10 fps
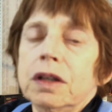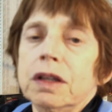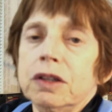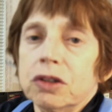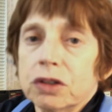
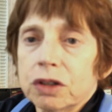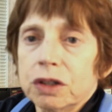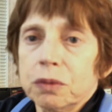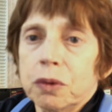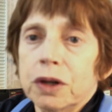the
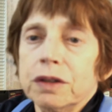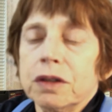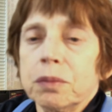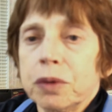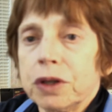Digilent ones
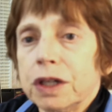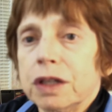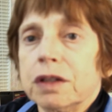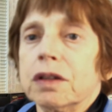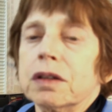and put
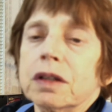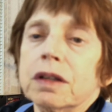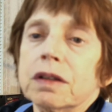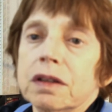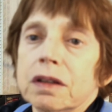in
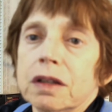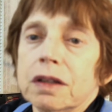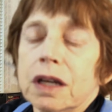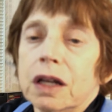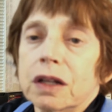the
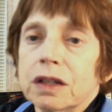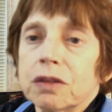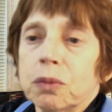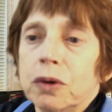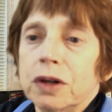
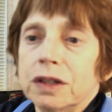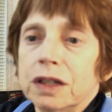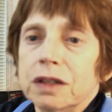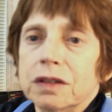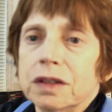Xilinx one,
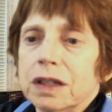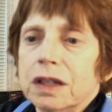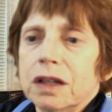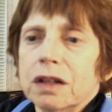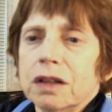and
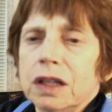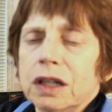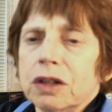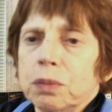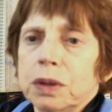a
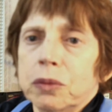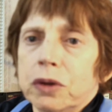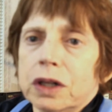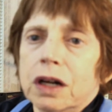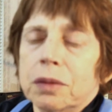little bit
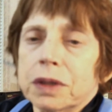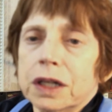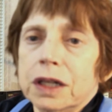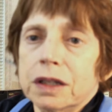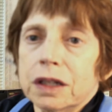more
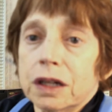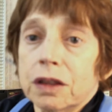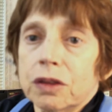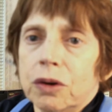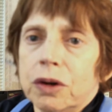complicated than
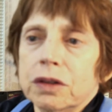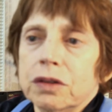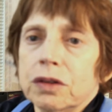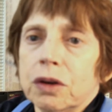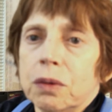I thought.
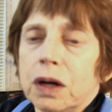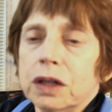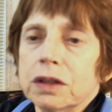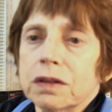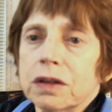So
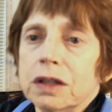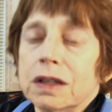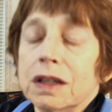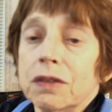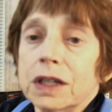I decided
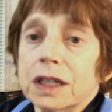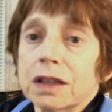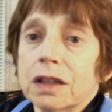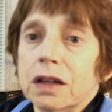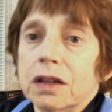to see if I can
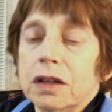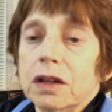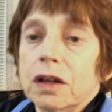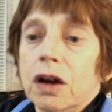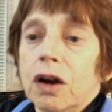get the
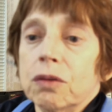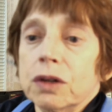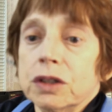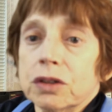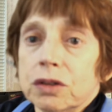
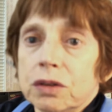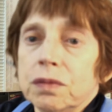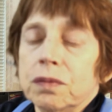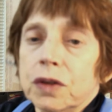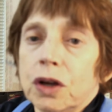
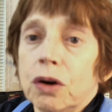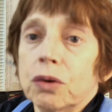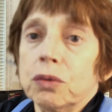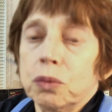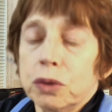original
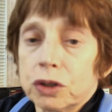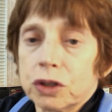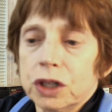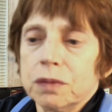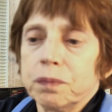code
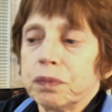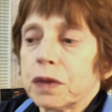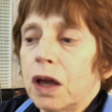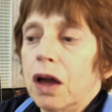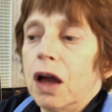working.
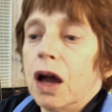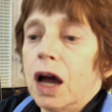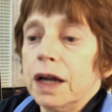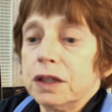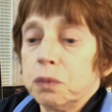
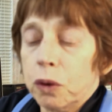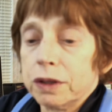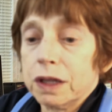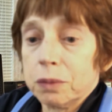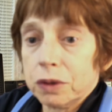I
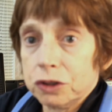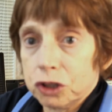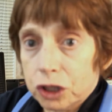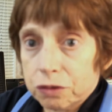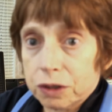was able to
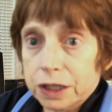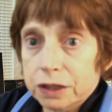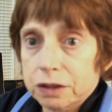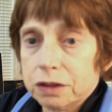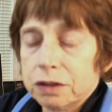
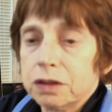generate